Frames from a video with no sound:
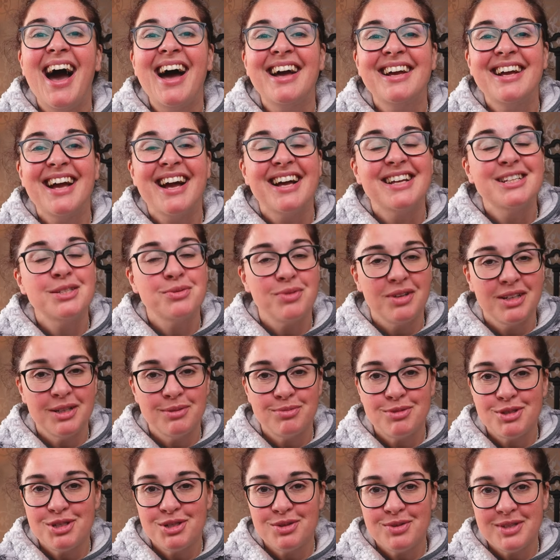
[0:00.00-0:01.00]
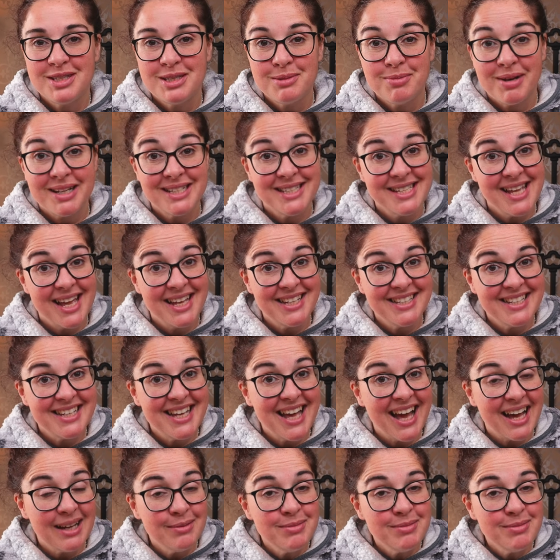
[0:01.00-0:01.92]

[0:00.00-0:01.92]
Hi guys, welcome to Sew Easy by Sandy.